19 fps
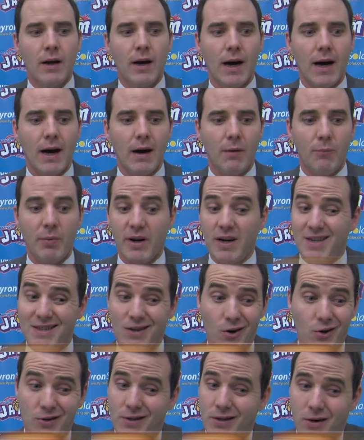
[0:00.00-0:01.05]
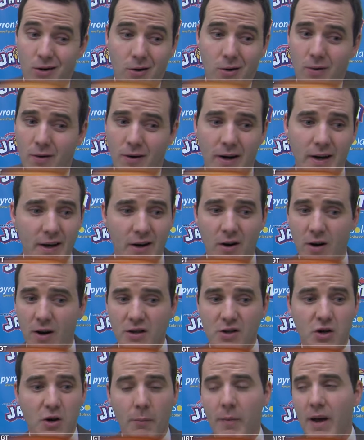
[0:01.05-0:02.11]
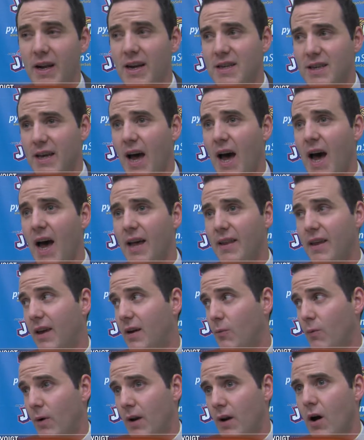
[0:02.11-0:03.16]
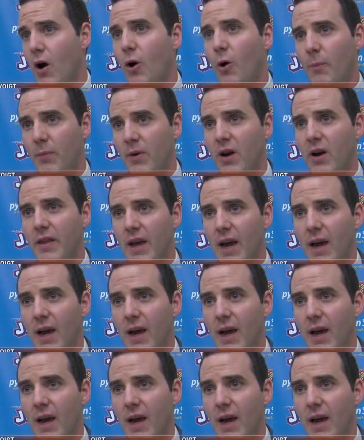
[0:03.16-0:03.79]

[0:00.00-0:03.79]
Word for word: Uh, but he's also, you know, a tremendous guy that we hope, you know, the